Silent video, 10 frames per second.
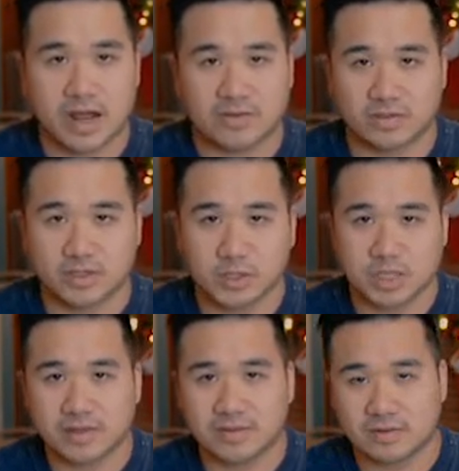after
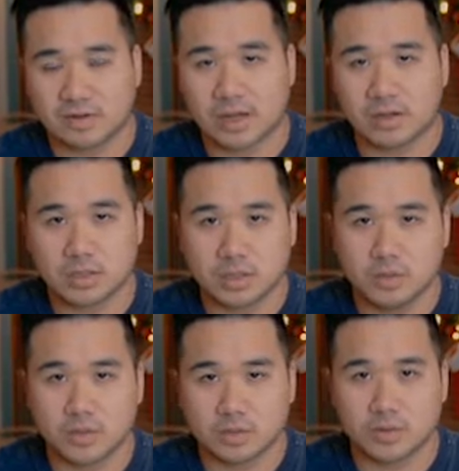using it for about
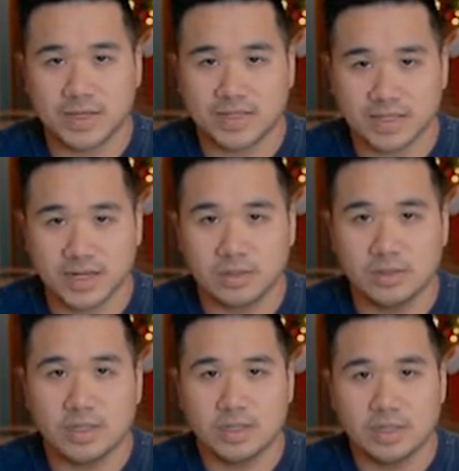2 to 3 weeks now.